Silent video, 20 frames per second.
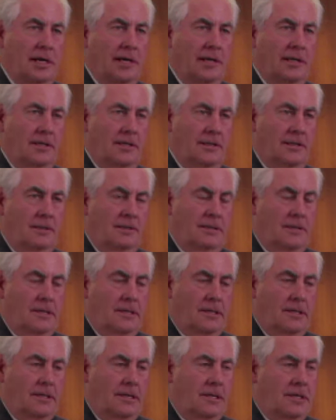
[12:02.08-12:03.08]
to work
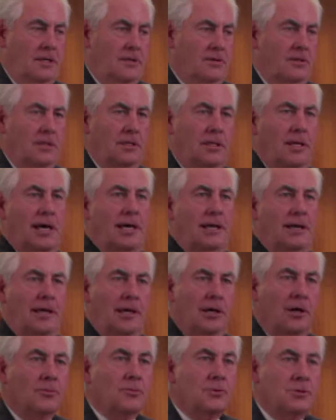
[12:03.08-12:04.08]
through those differences
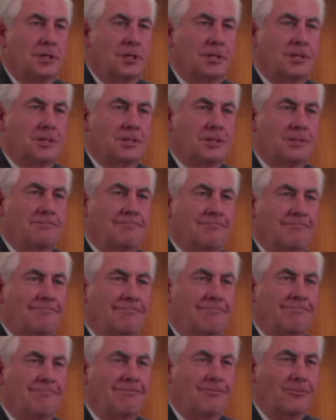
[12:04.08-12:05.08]
towards a solution
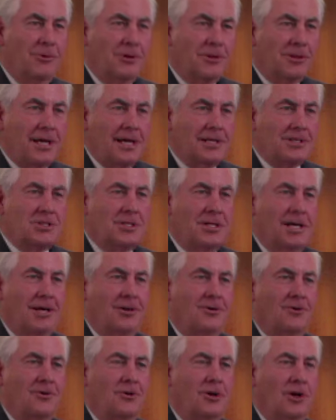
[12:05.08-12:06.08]
that all can get
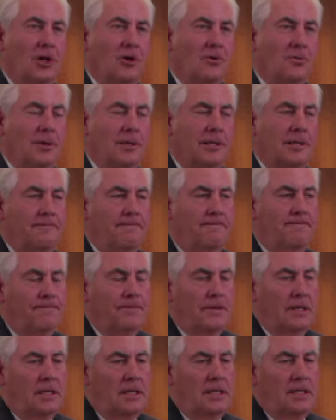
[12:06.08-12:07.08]
behind.
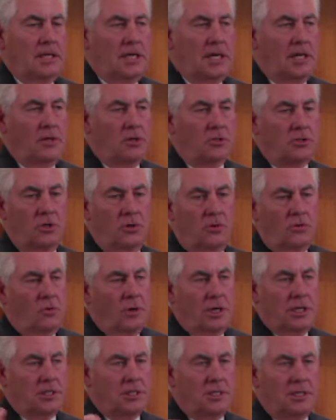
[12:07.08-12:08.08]
That we're going
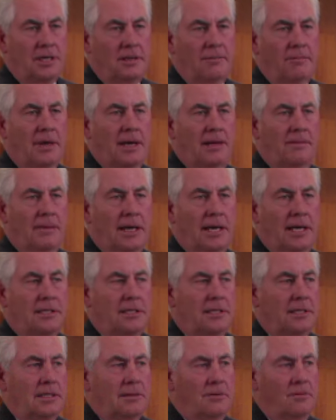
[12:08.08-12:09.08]
to solve most
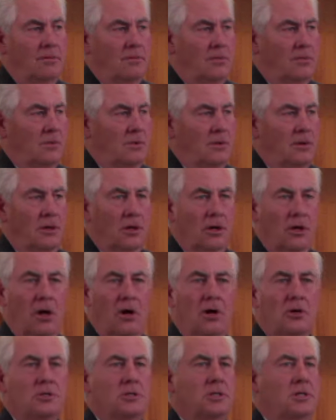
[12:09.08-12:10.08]
of the
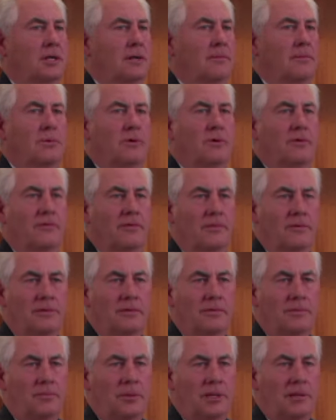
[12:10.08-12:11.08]
daunting challenges that
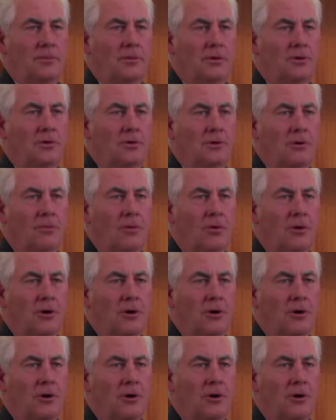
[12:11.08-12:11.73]
face us today.